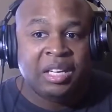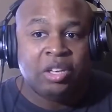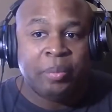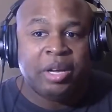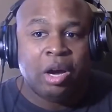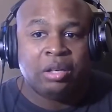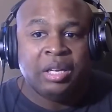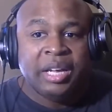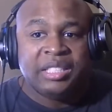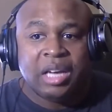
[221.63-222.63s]
He gonna be
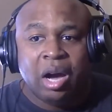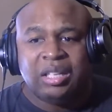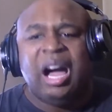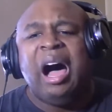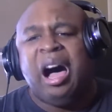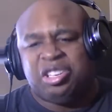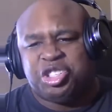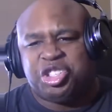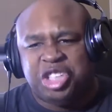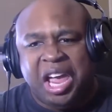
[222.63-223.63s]
gone. Is he gone? Oh,
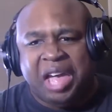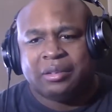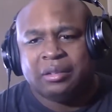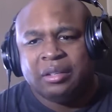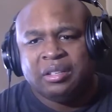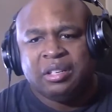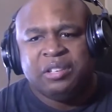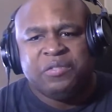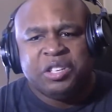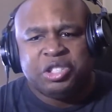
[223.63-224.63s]
shit!
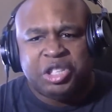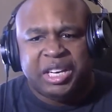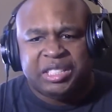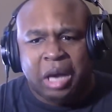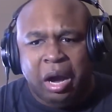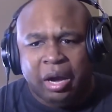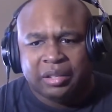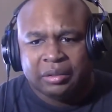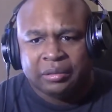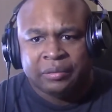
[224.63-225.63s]
Shit, he's gone!
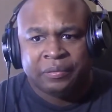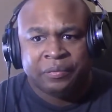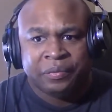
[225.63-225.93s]
Out there.